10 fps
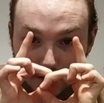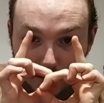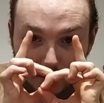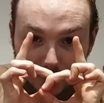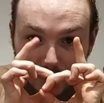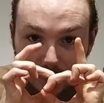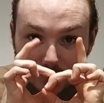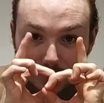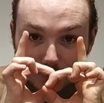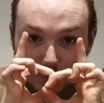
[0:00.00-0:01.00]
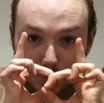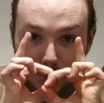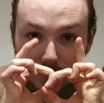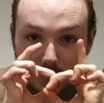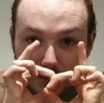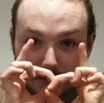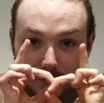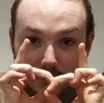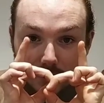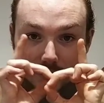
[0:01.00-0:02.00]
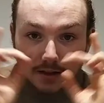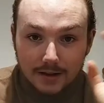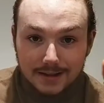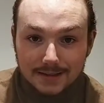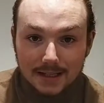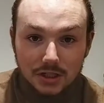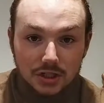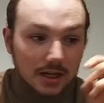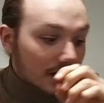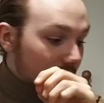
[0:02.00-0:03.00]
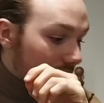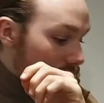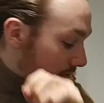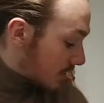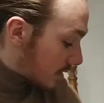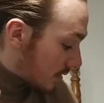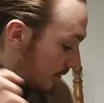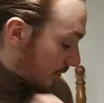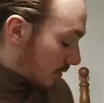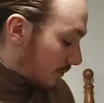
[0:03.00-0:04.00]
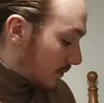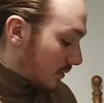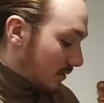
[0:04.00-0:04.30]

in the centre is like intentionality, which I got from